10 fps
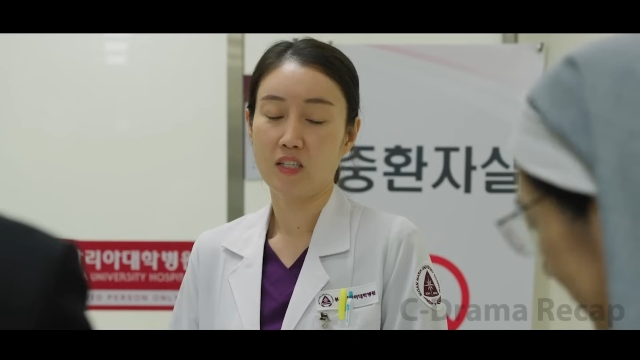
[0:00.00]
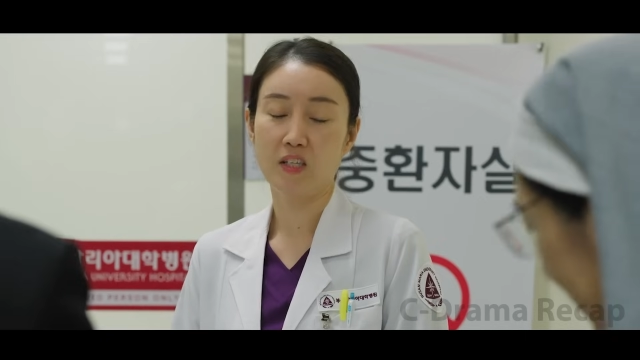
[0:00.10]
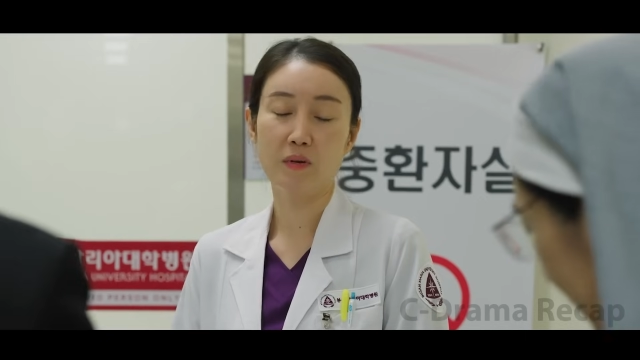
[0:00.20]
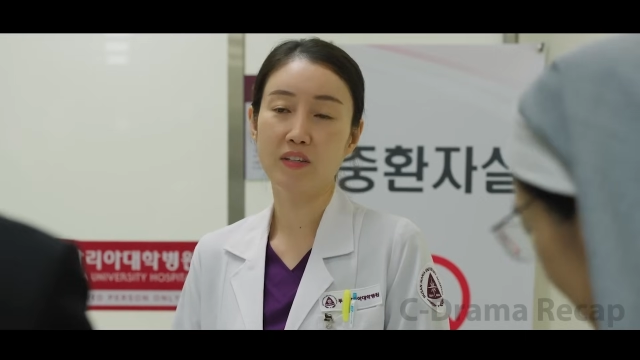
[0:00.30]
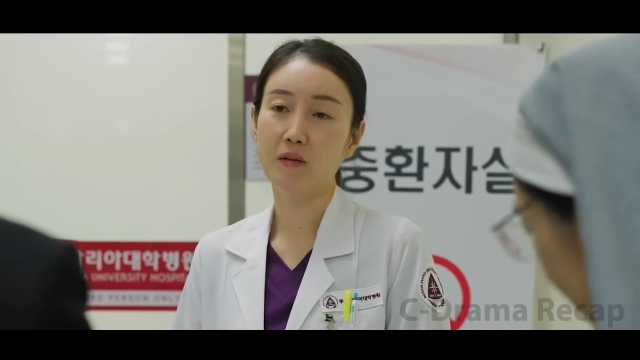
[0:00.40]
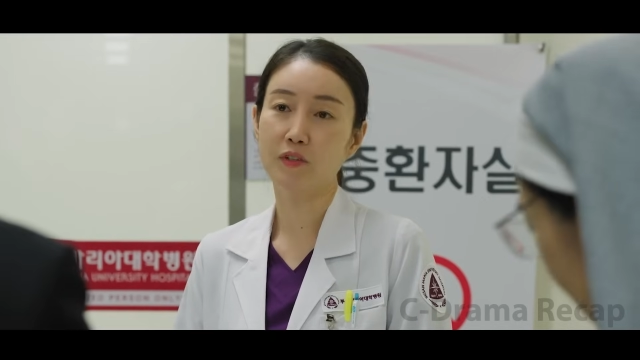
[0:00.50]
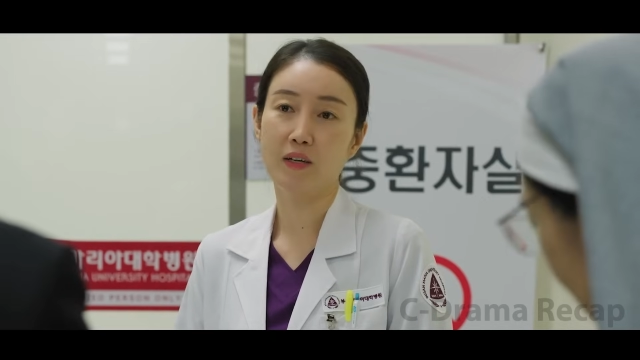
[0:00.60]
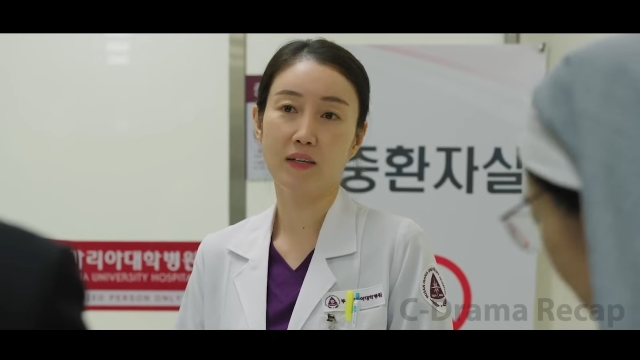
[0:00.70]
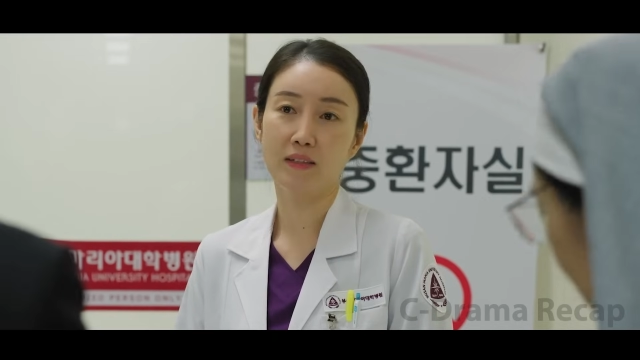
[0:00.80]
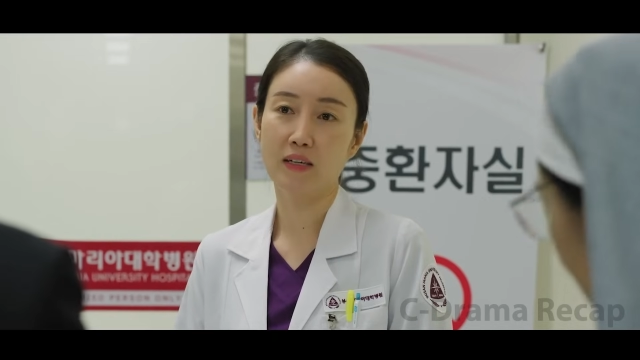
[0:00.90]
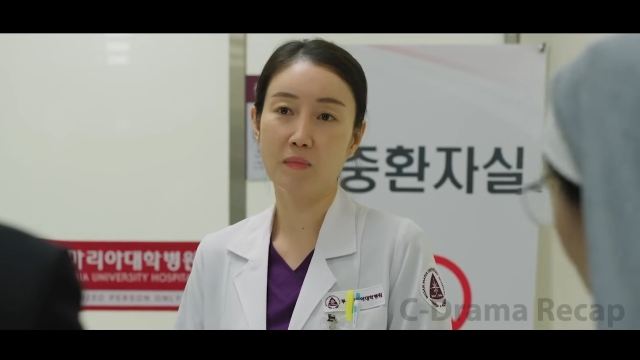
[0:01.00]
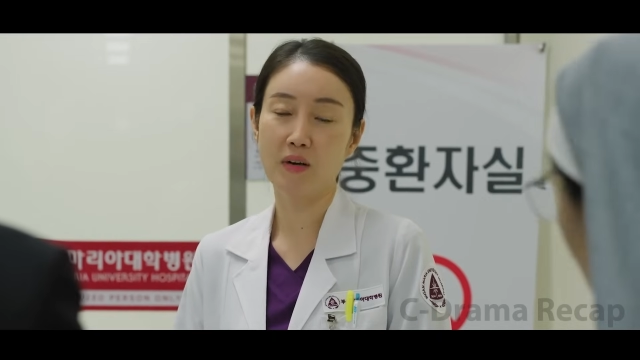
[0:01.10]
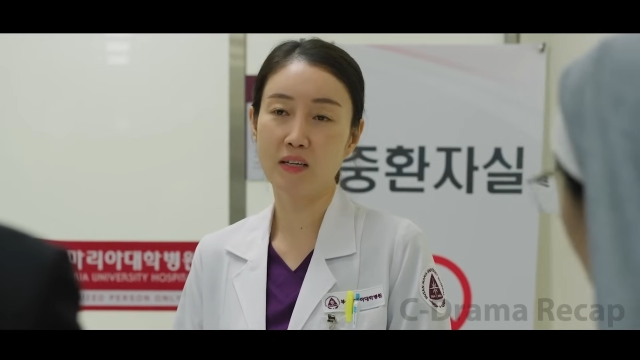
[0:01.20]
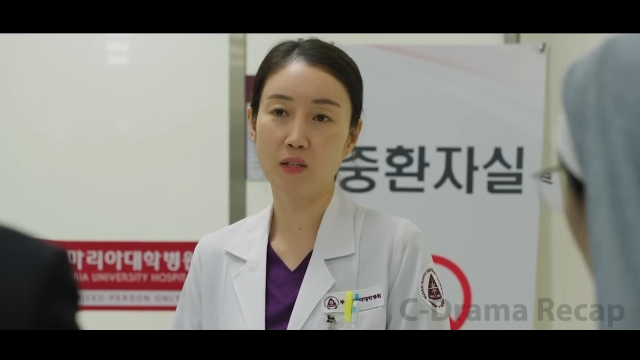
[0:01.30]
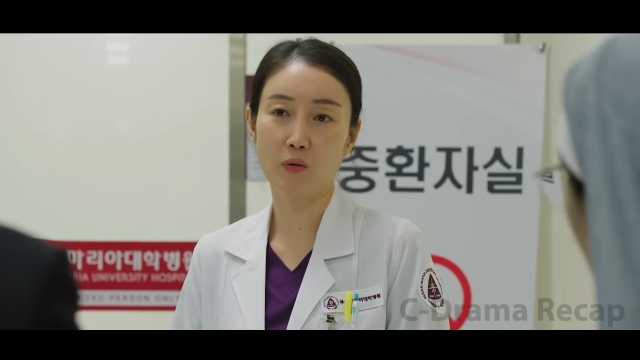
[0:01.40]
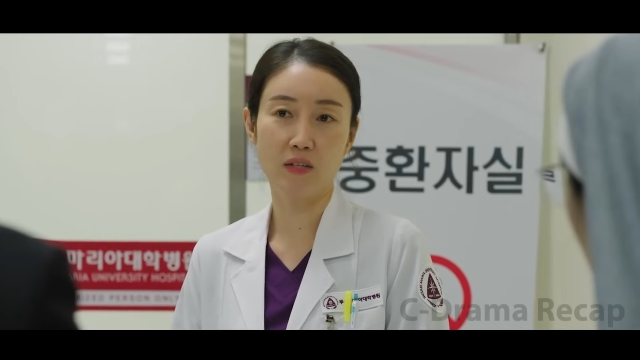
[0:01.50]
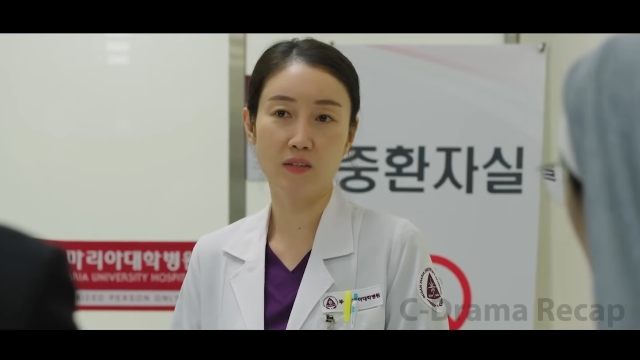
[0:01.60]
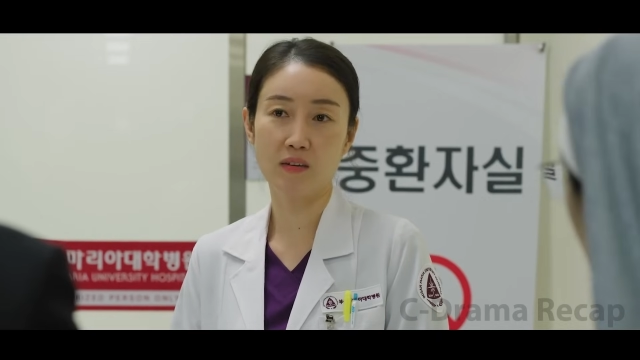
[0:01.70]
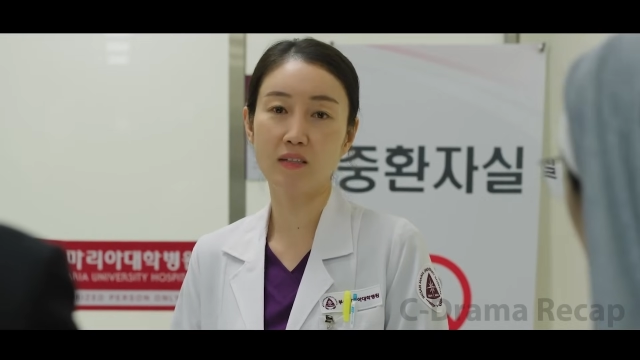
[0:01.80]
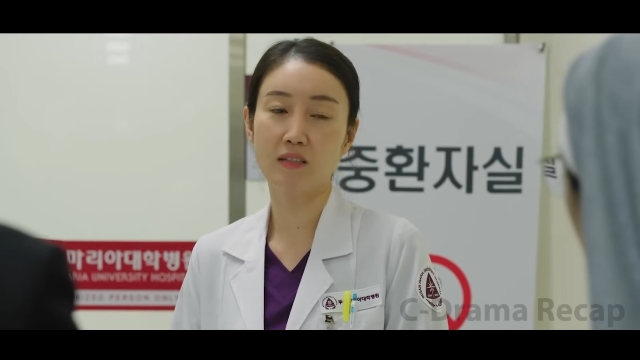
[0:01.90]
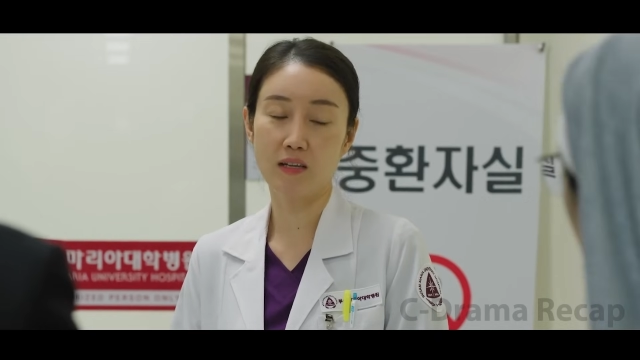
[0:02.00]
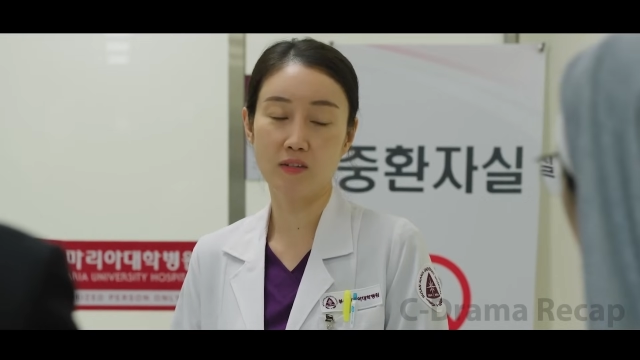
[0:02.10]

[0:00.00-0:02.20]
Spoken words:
Hail suffers from multiple sclerosis